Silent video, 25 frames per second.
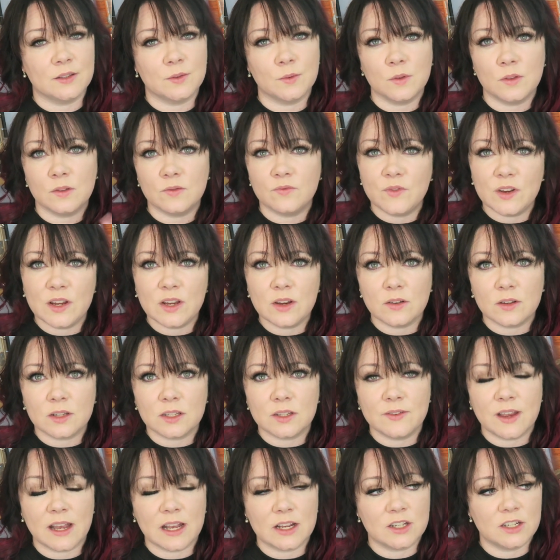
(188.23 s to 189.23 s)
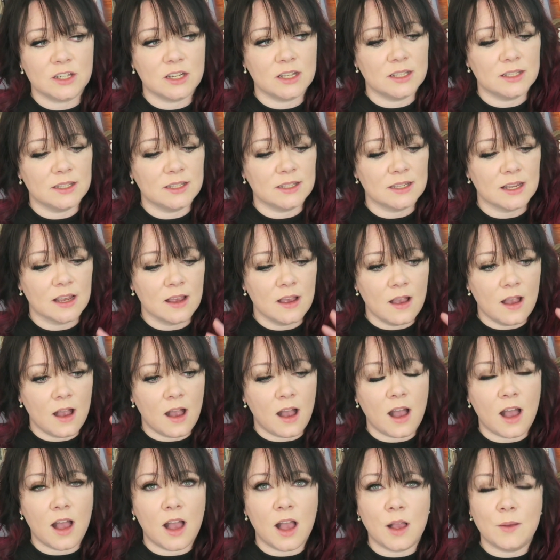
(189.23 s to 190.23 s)
So all the redox reactions,
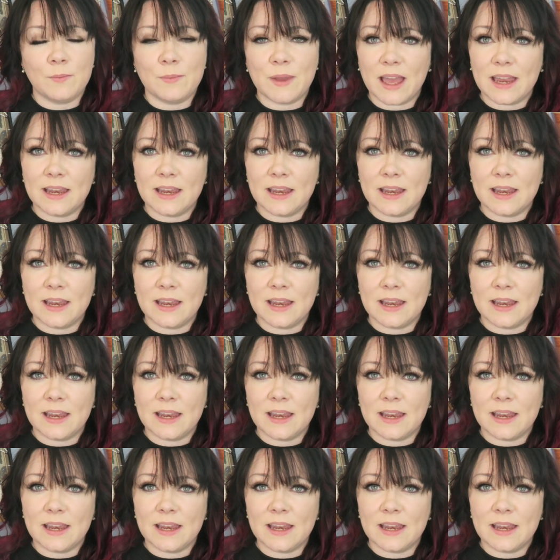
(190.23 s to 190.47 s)
um,